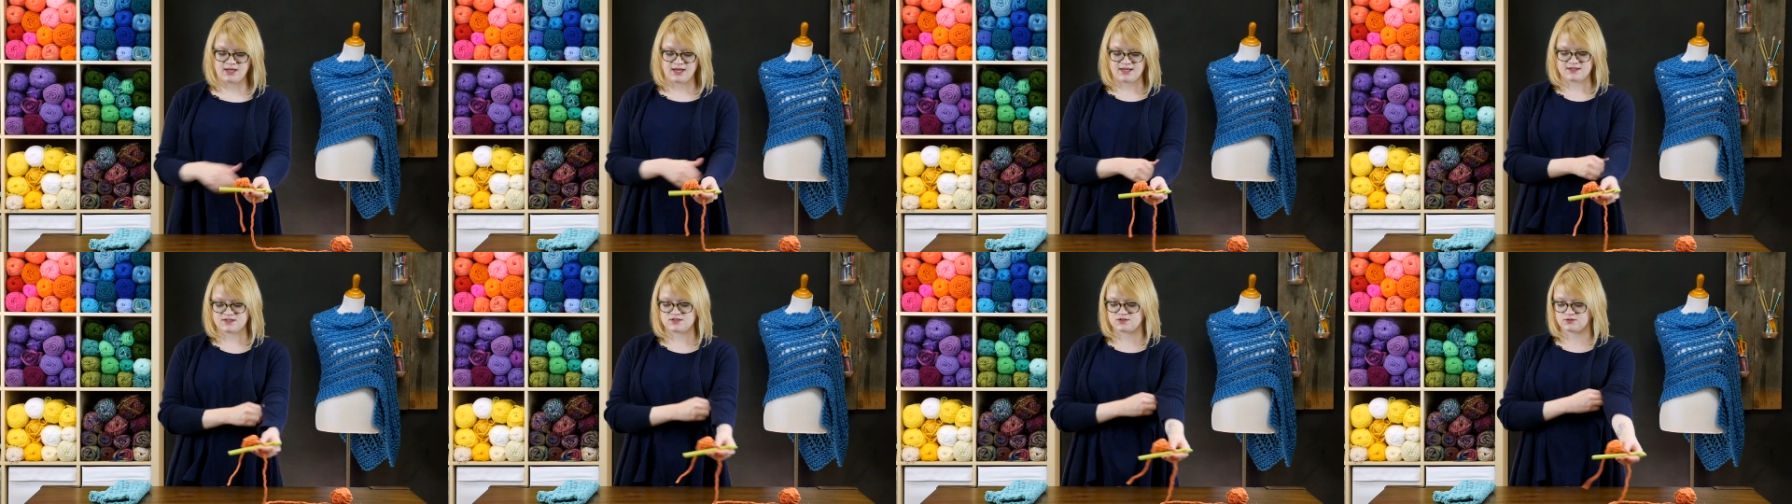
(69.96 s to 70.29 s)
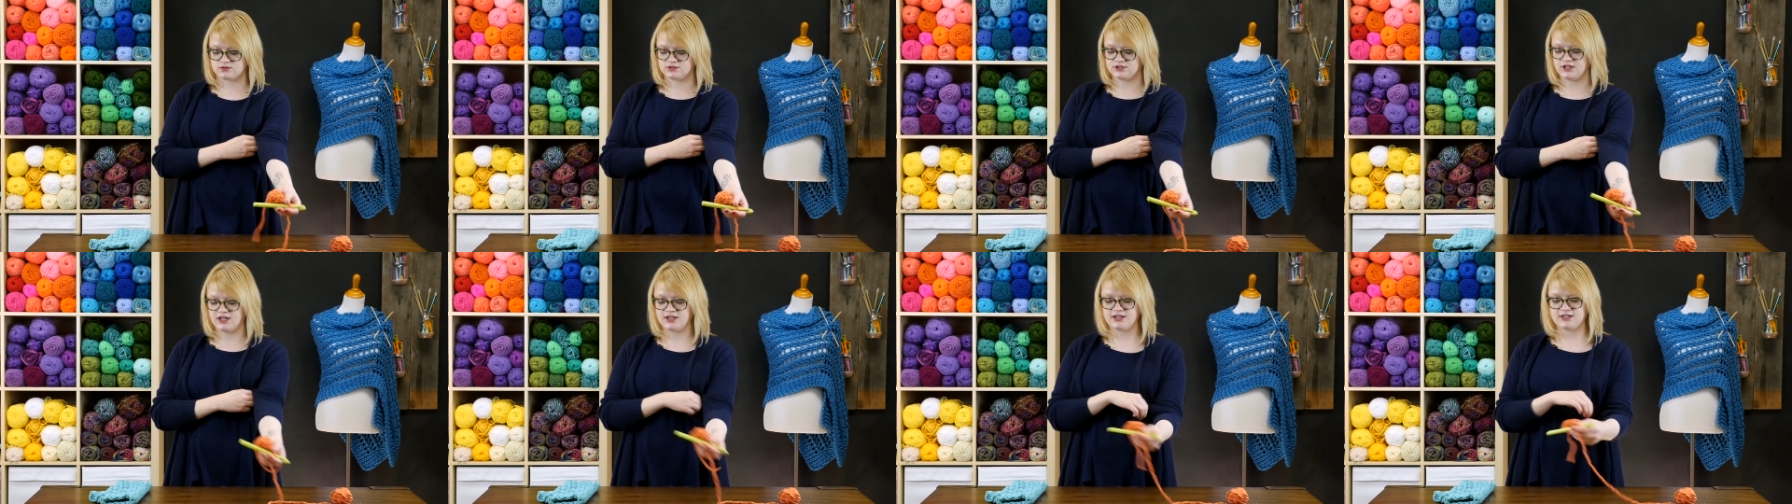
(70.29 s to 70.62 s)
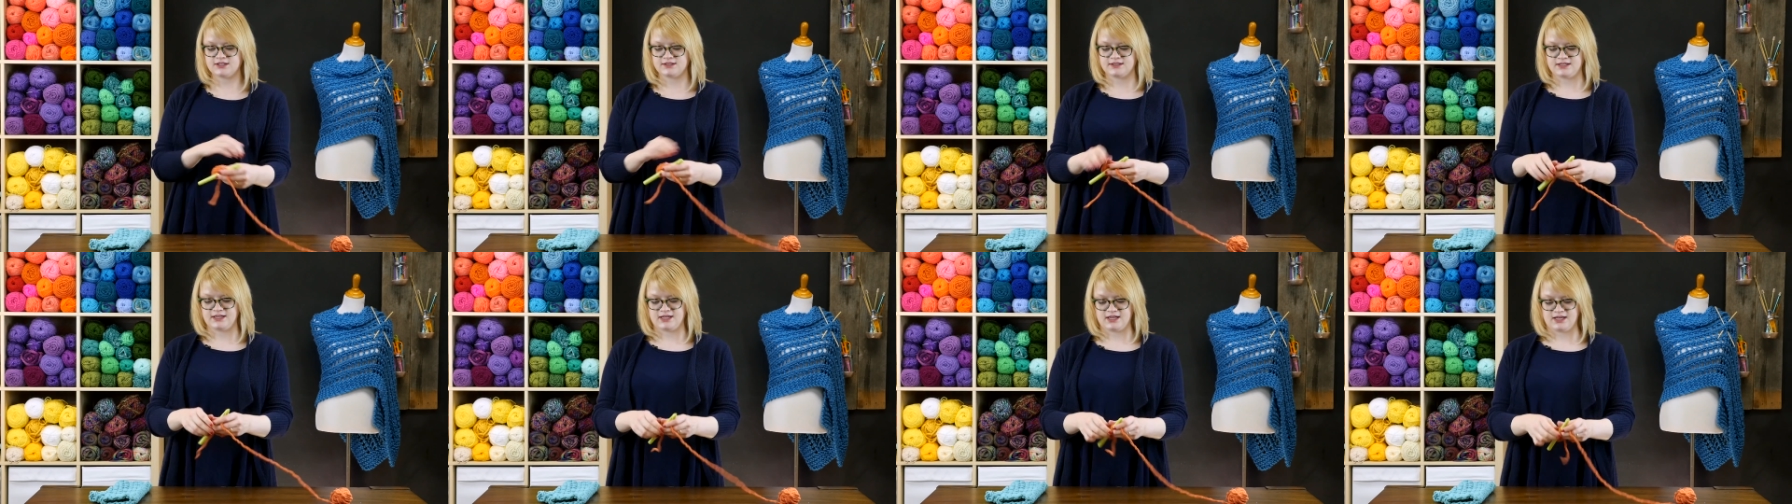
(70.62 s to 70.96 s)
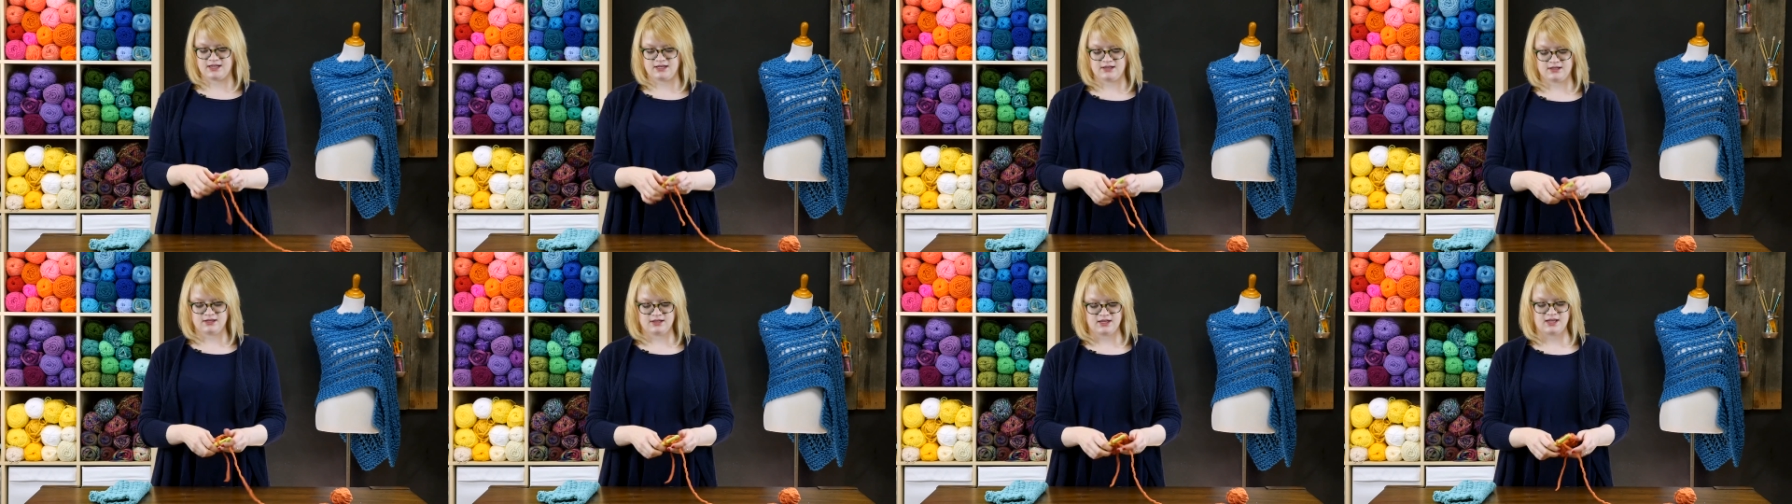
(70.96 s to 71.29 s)
And so
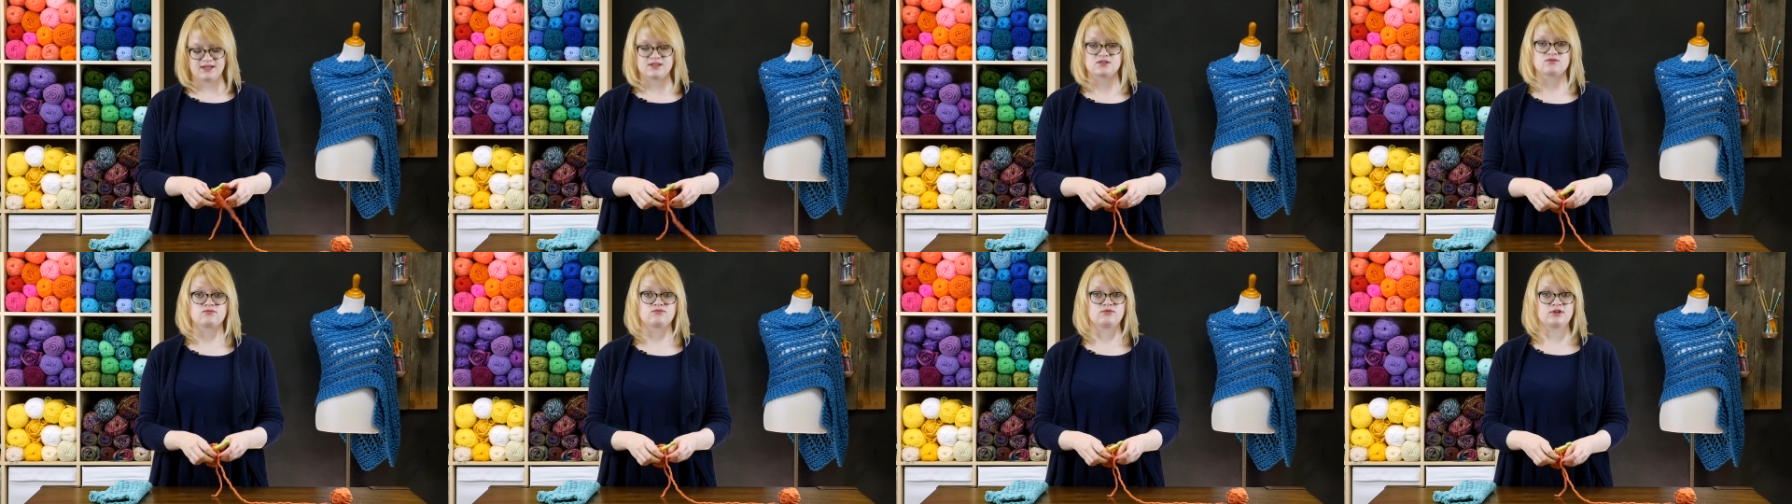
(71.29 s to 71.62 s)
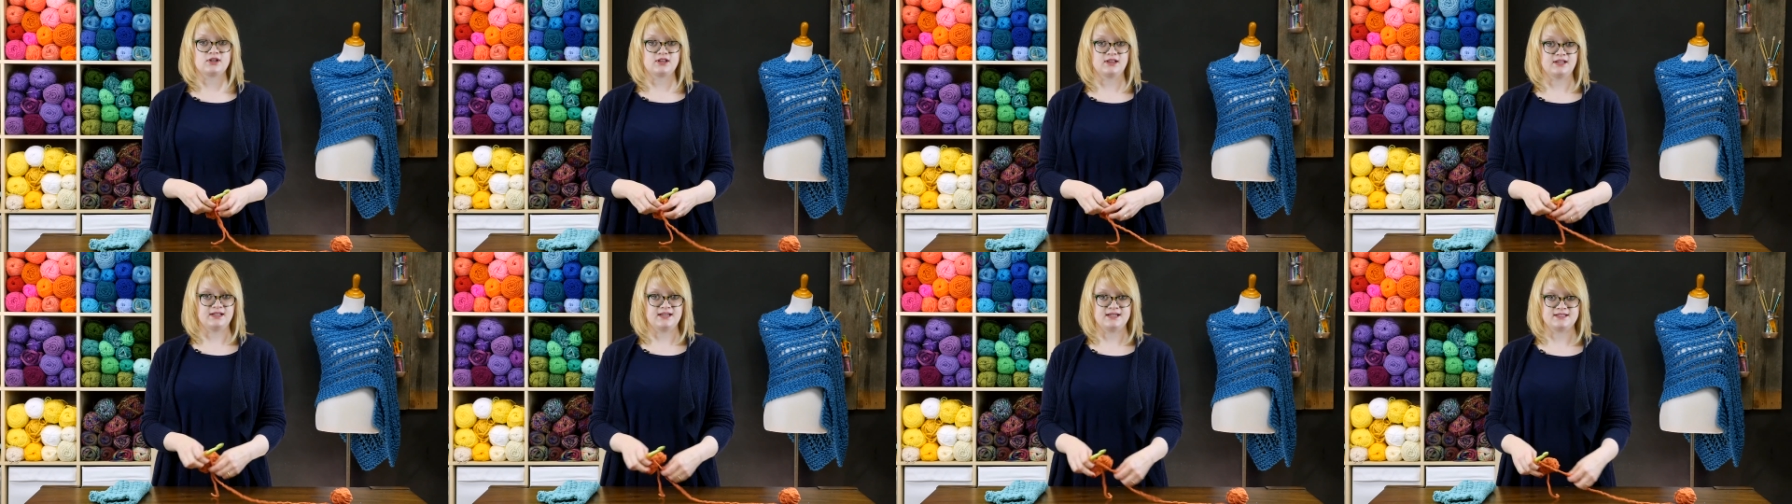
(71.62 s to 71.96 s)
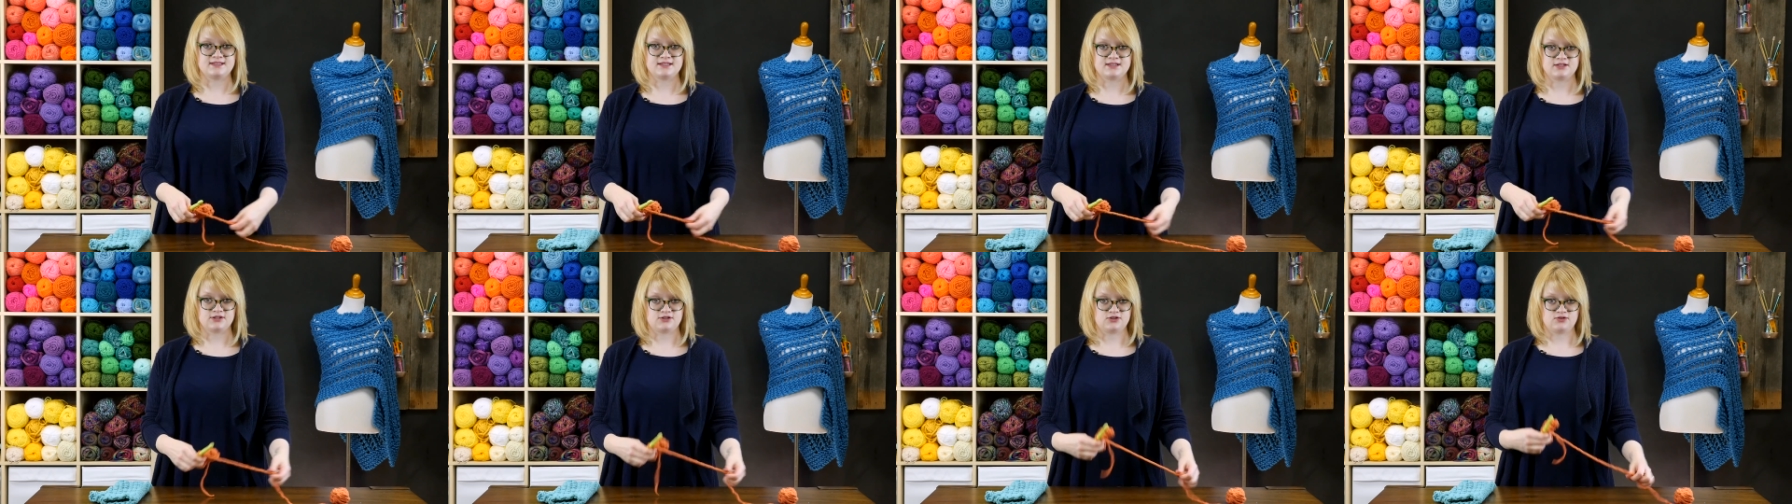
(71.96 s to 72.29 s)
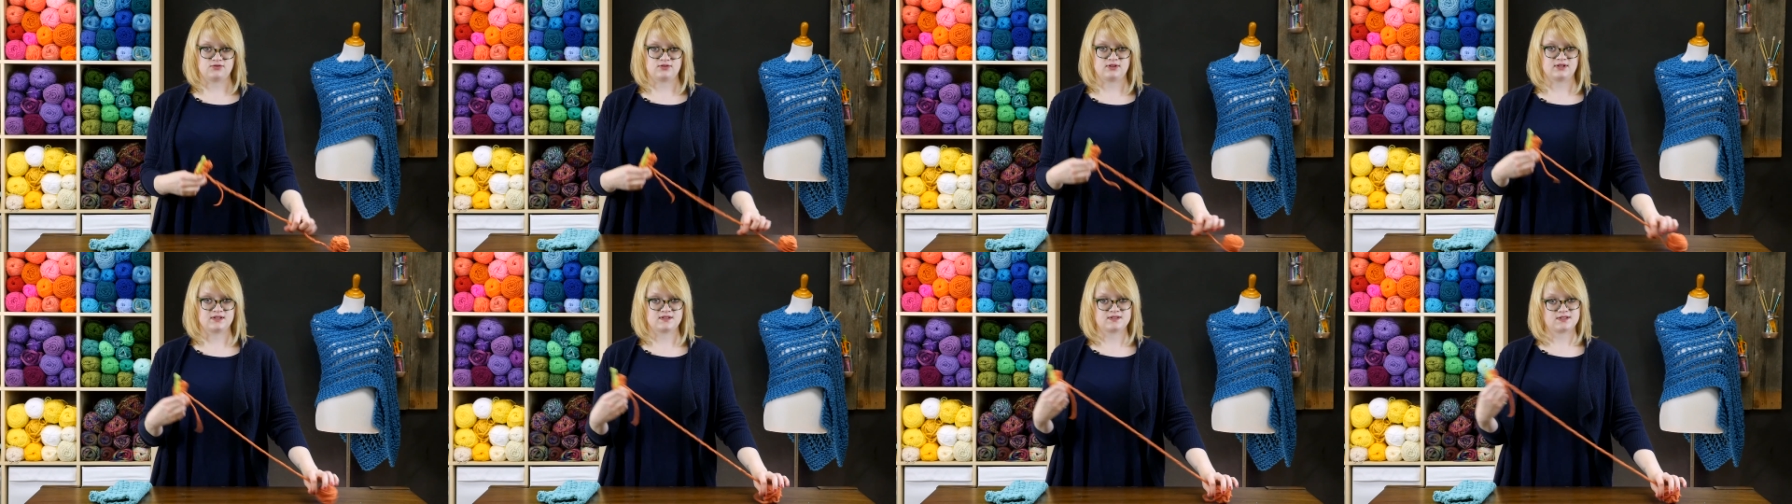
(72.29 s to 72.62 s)
luckily, it's really easy to
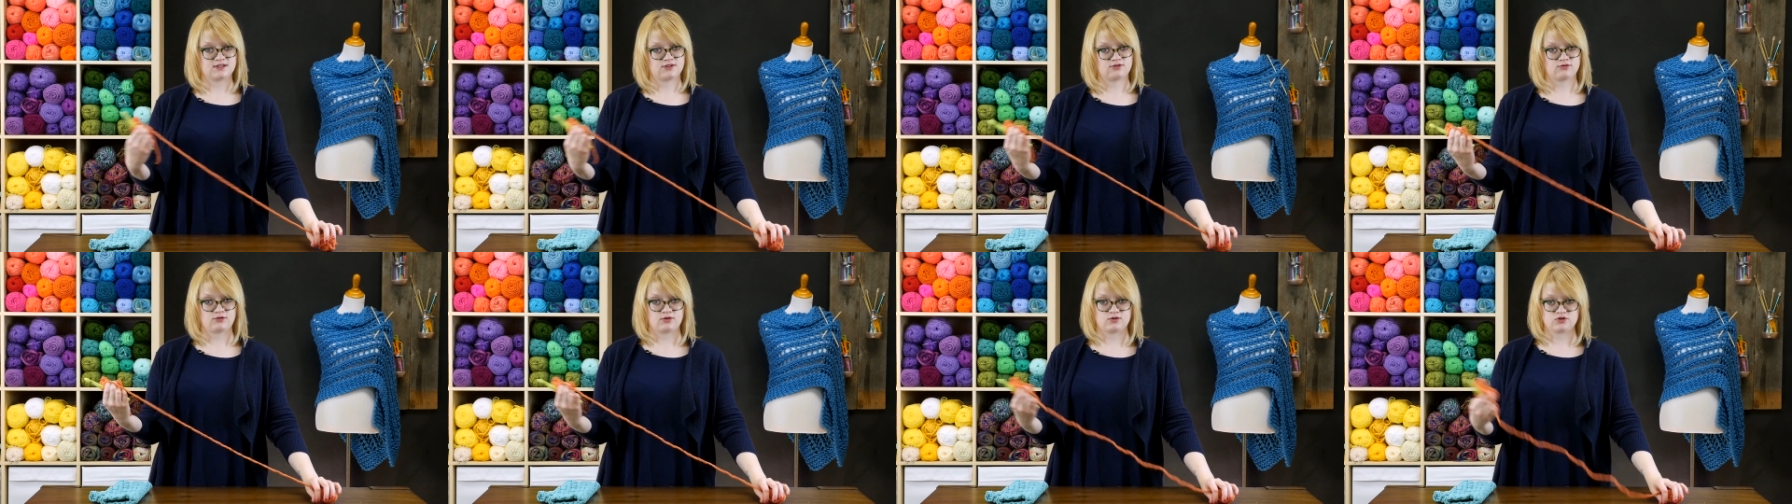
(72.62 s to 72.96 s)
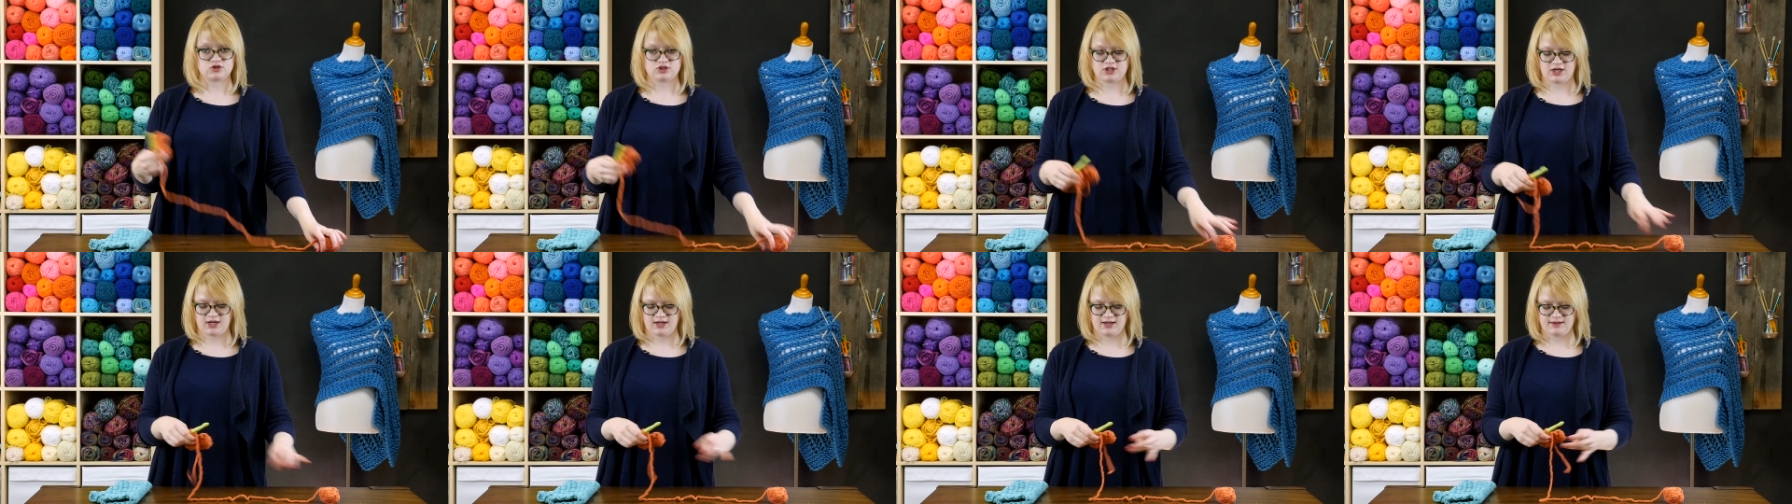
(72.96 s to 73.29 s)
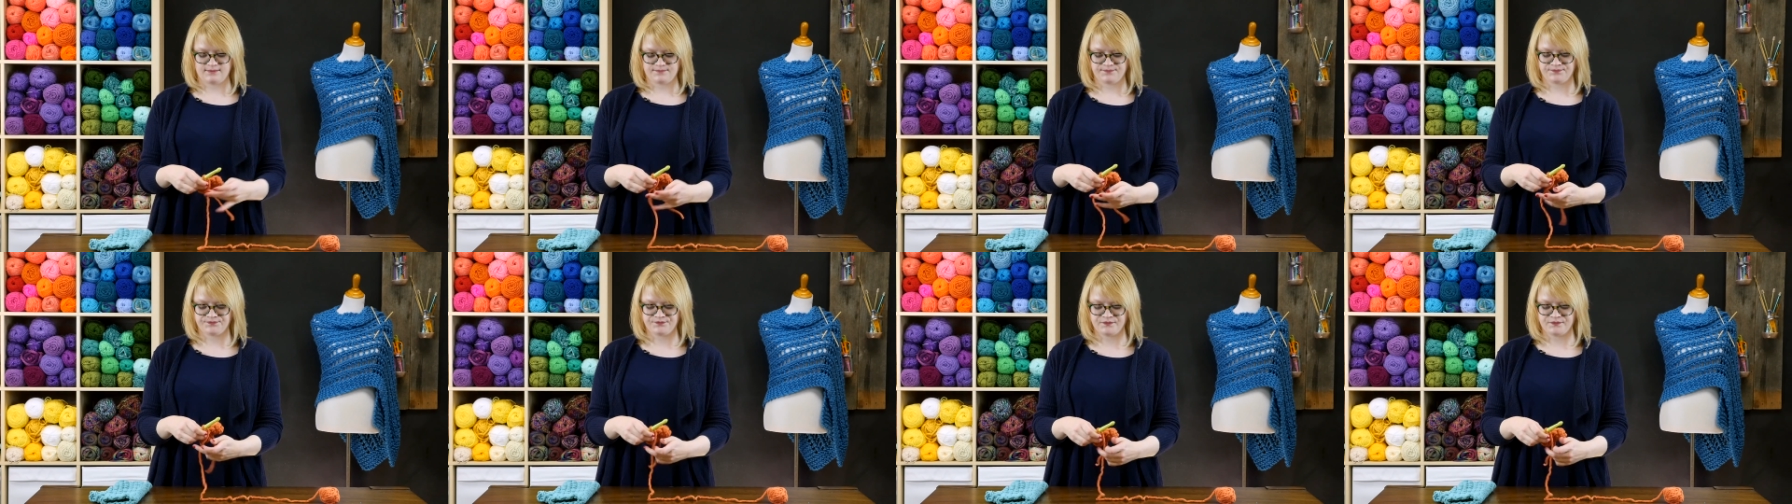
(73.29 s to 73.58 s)
do this in crochet.